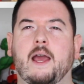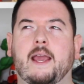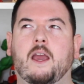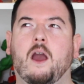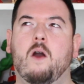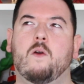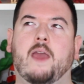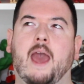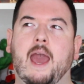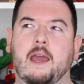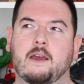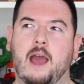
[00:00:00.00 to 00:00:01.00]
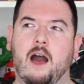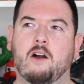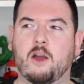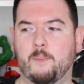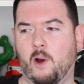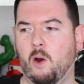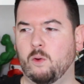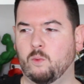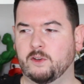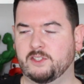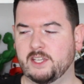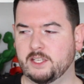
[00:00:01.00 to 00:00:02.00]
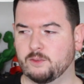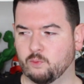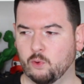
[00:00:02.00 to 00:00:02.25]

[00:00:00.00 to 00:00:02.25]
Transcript: Like, okay, Al Capone was this